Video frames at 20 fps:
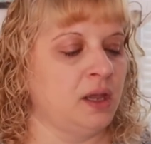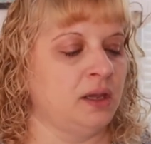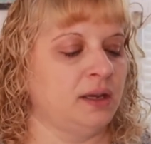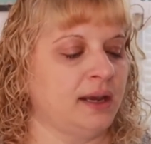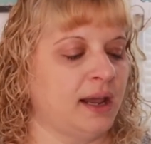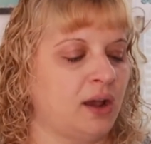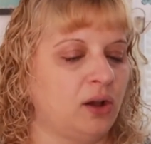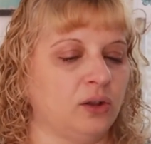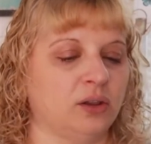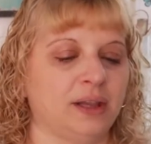
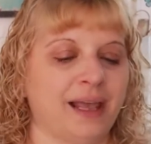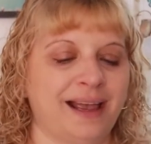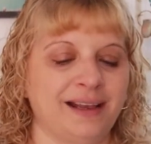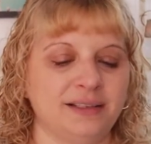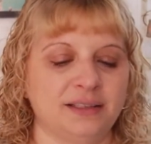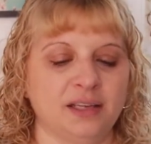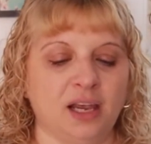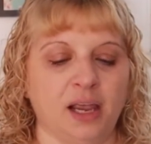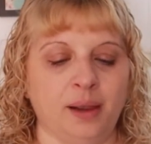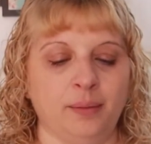Now,
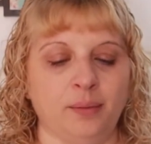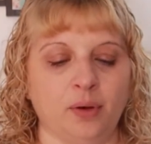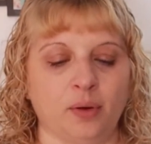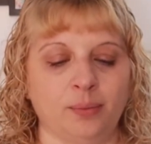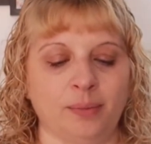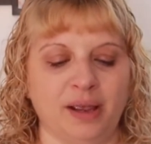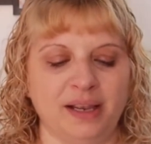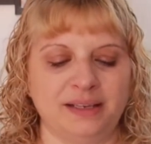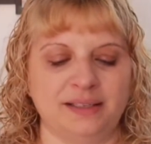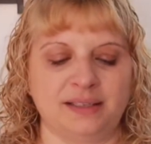last time
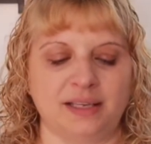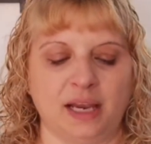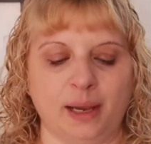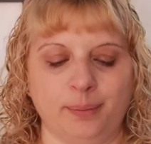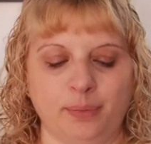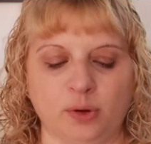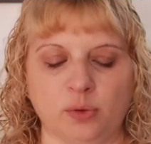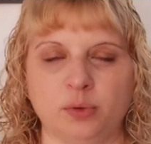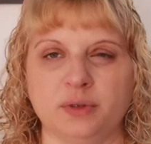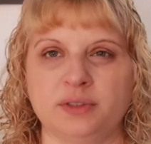my
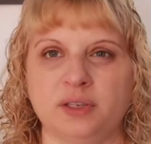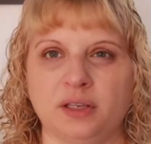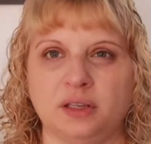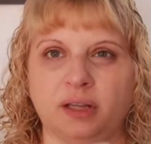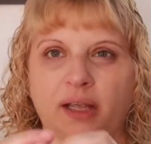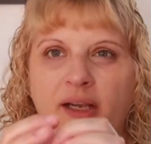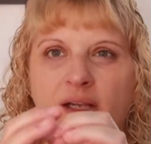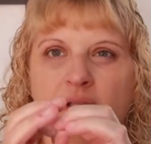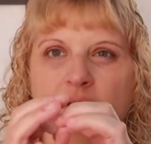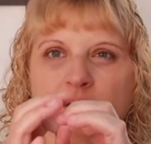sample was in
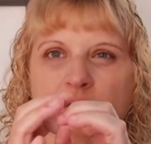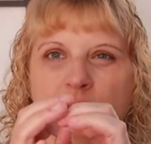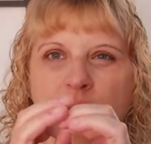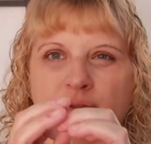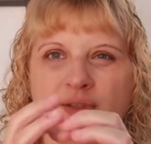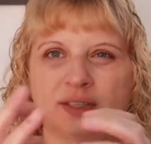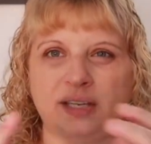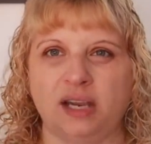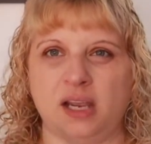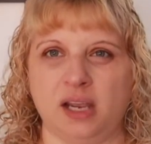like a little
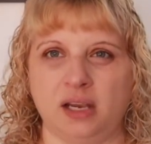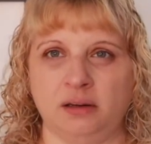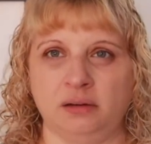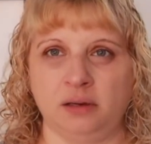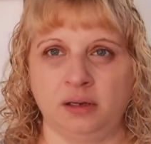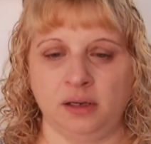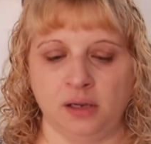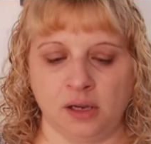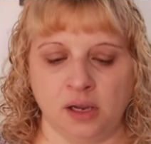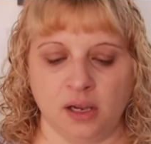
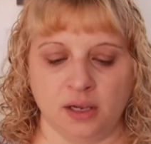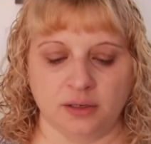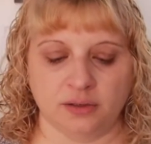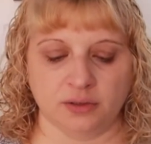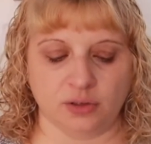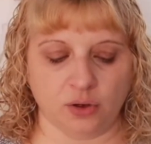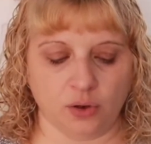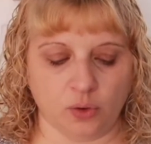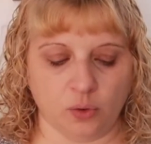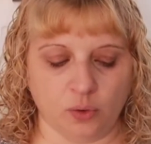tin.
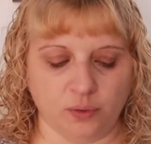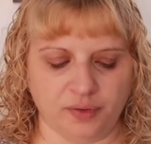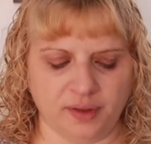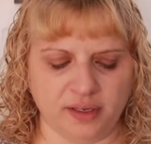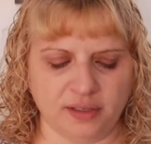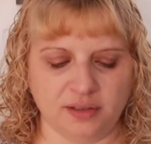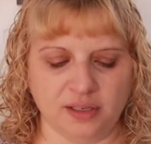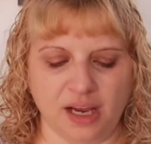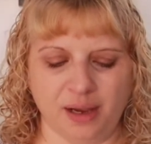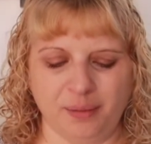So
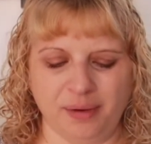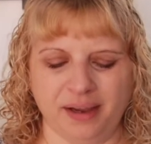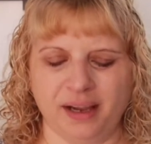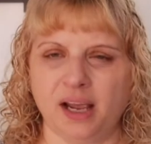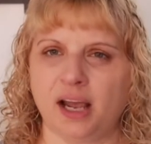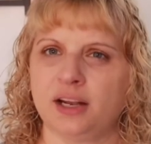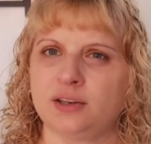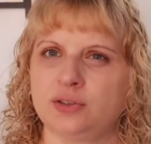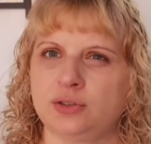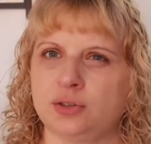this time I
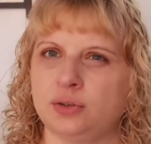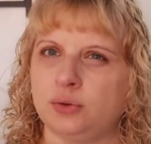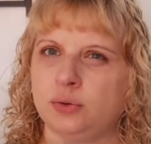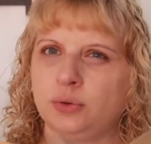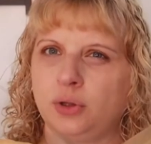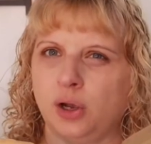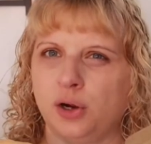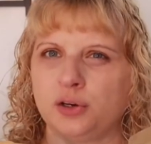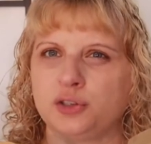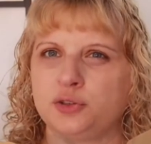got two
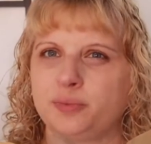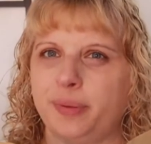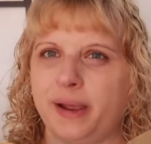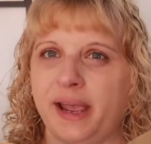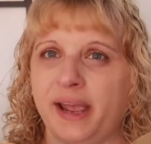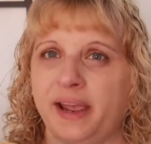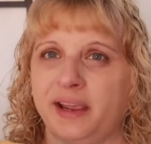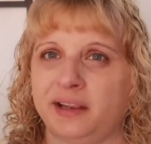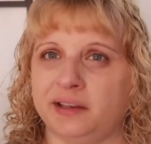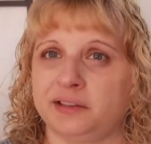large
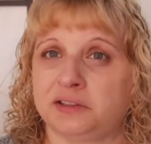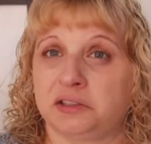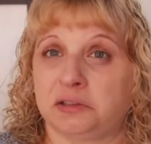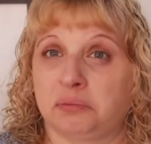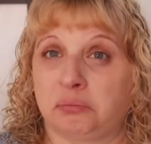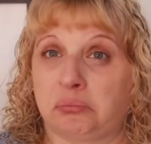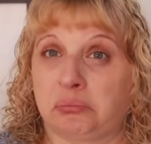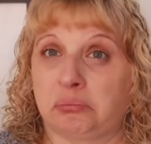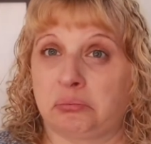bags.